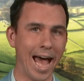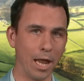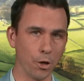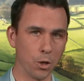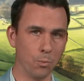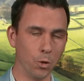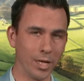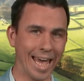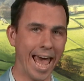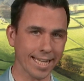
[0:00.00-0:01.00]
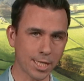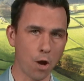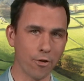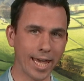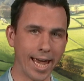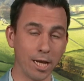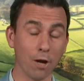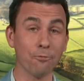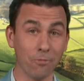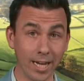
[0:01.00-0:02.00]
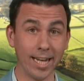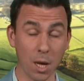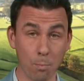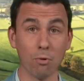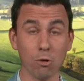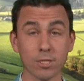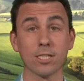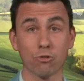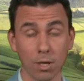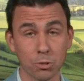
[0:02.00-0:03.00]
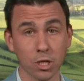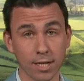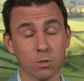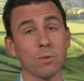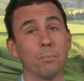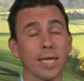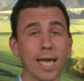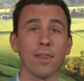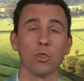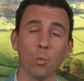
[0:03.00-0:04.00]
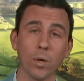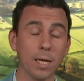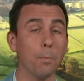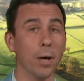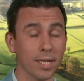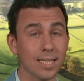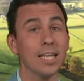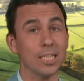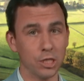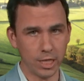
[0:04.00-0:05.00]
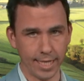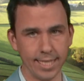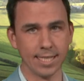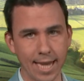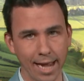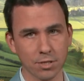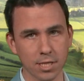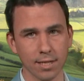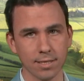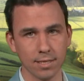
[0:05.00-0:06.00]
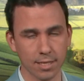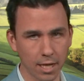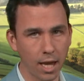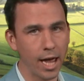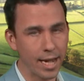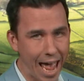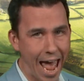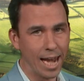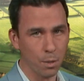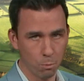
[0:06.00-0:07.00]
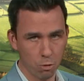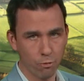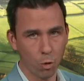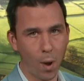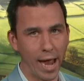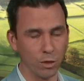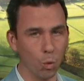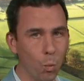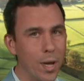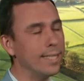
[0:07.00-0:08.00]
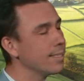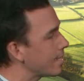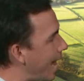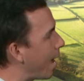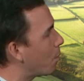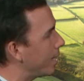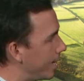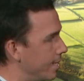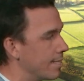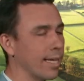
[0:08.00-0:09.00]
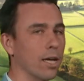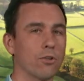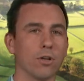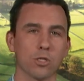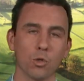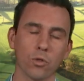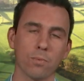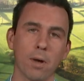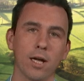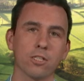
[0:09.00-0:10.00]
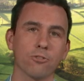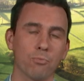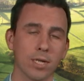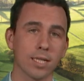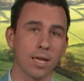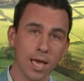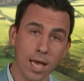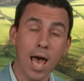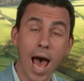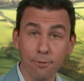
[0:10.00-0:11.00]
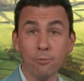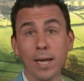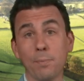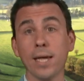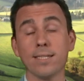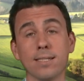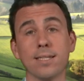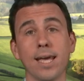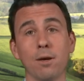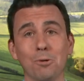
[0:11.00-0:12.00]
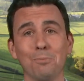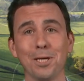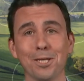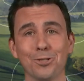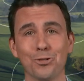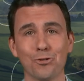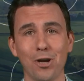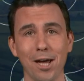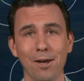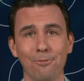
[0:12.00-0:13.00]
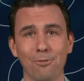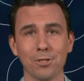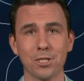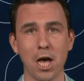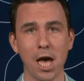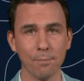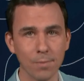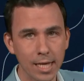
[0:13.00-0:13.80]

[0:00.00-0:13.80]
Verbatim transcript: Hello, good morning. Ex Hurricane Ophelia brought disruption as we began the week, but she is now starting to decline and move away. The winds now easing across northern parts of Britain, and for many places it will be drier for a time.